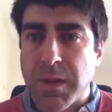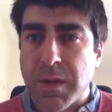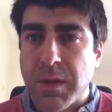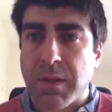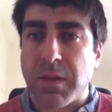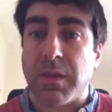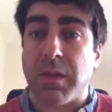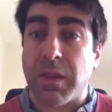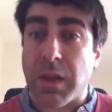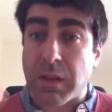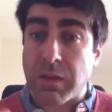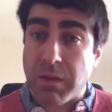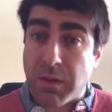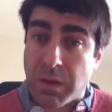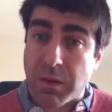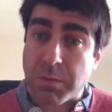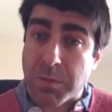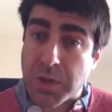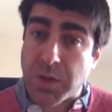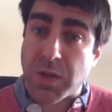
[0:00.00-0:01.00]
that
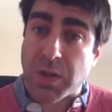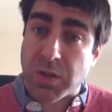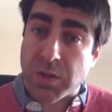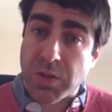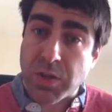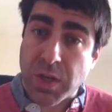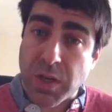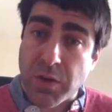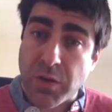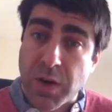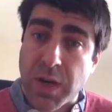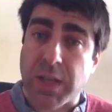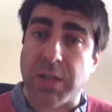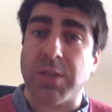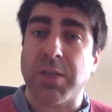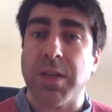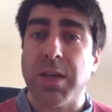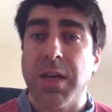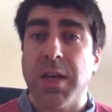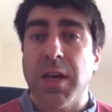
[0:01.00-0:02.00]
these machines generate.
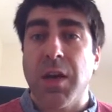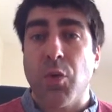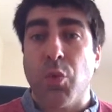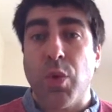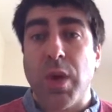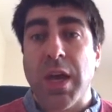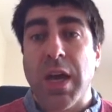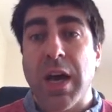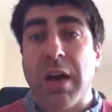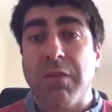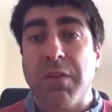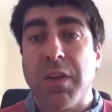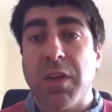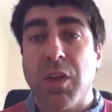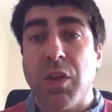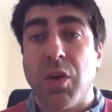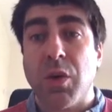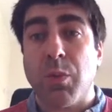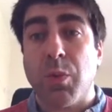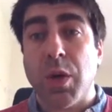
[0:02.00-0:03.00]
We have in
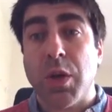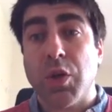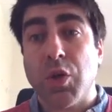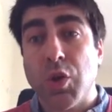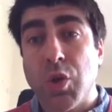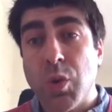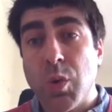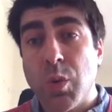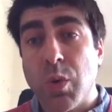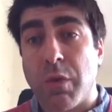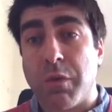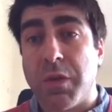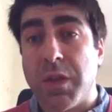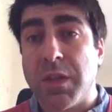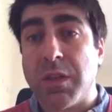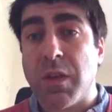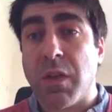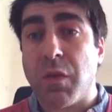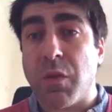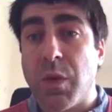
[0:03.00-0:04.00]
Kubrick 2 of
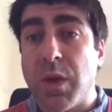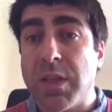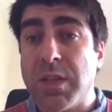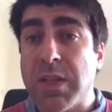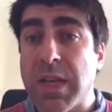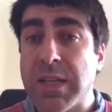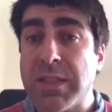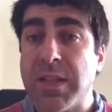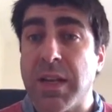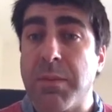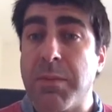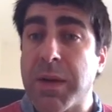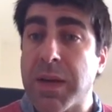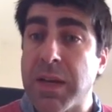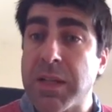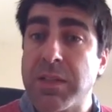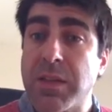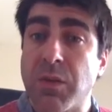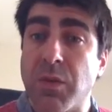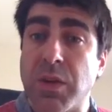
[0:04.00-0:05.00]
these 3 Tesla
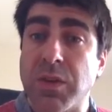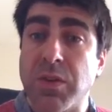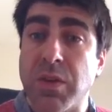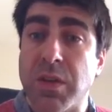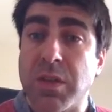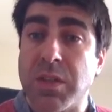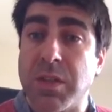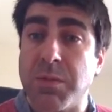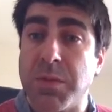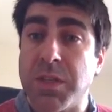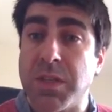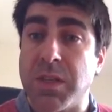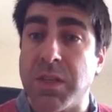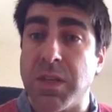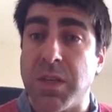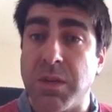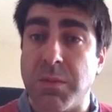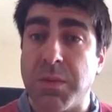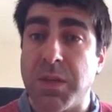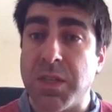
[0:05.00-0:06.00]
magnetic resonance
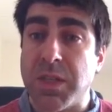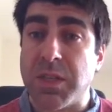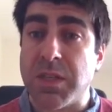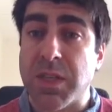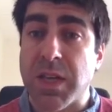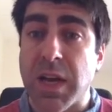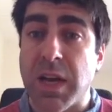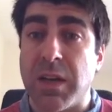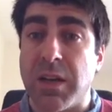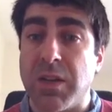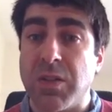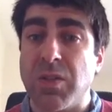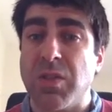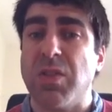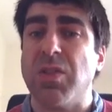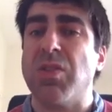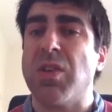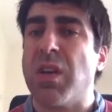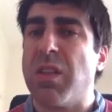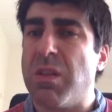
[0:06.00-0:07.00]
imaging scanners.
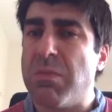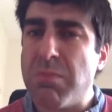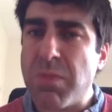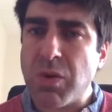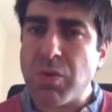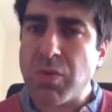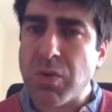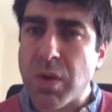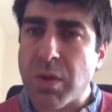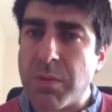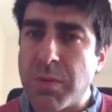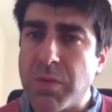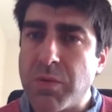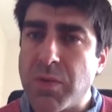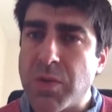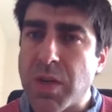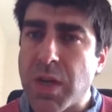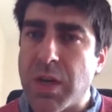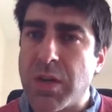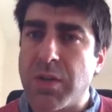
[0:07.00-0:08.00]
These are the most common
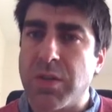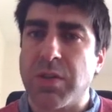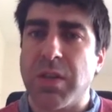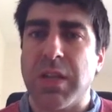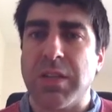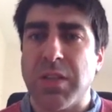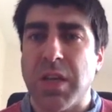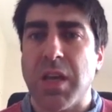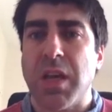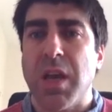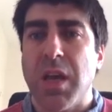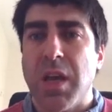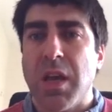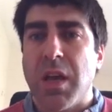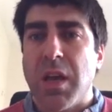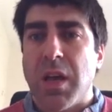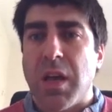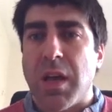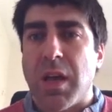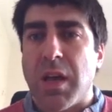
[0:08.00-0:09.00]
scanners. Let's say
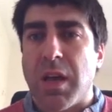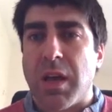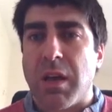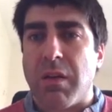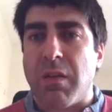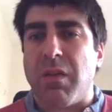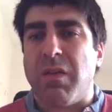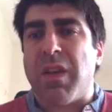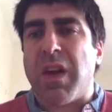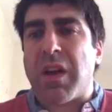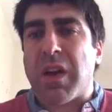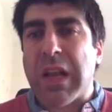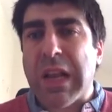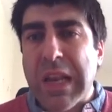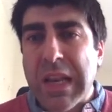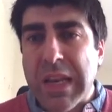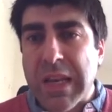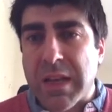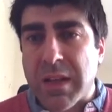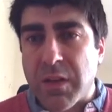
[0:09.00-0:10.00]
they are
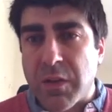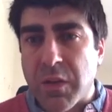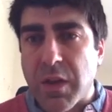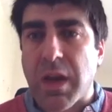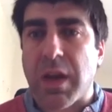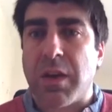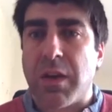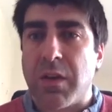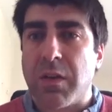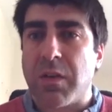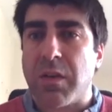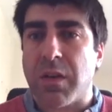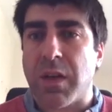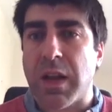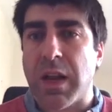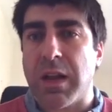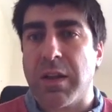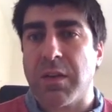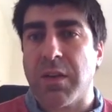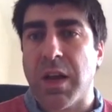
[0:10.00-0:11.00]
clinical scanners
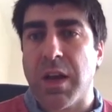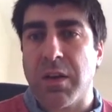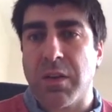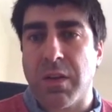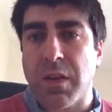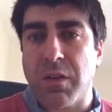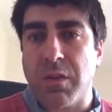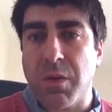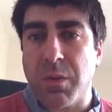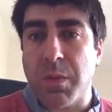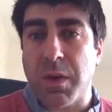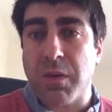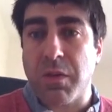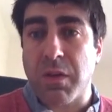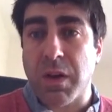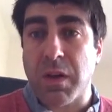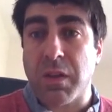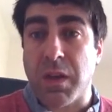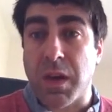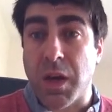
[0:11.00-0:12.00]
that you may
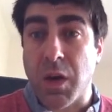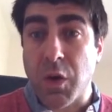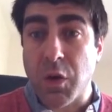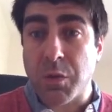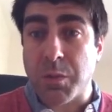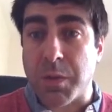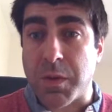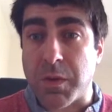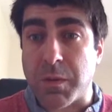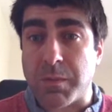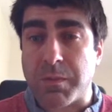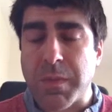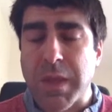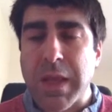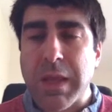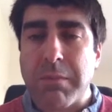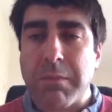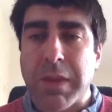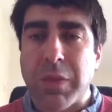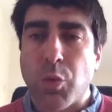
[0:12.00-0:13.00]
find in hospital.
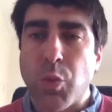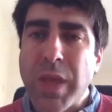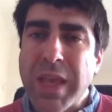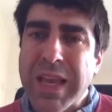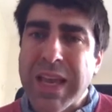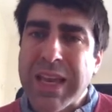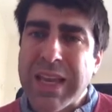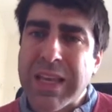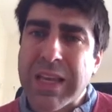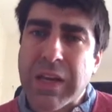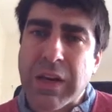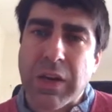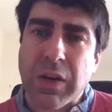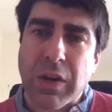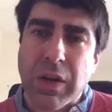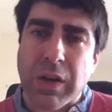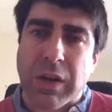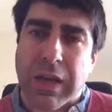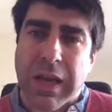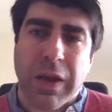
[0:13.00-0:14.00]
But can
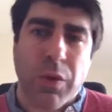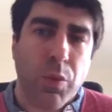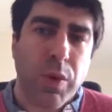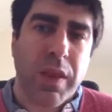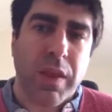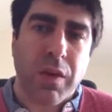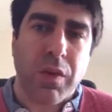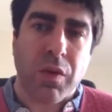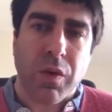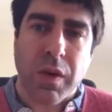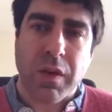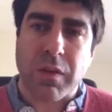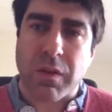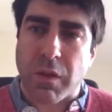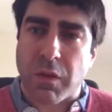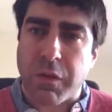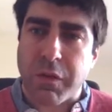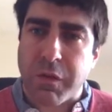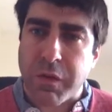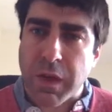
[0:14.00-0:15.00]
we increase the
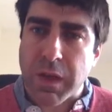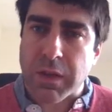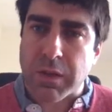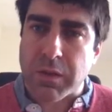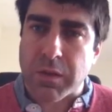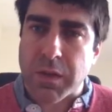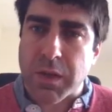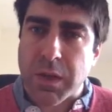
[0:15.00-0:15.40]
field?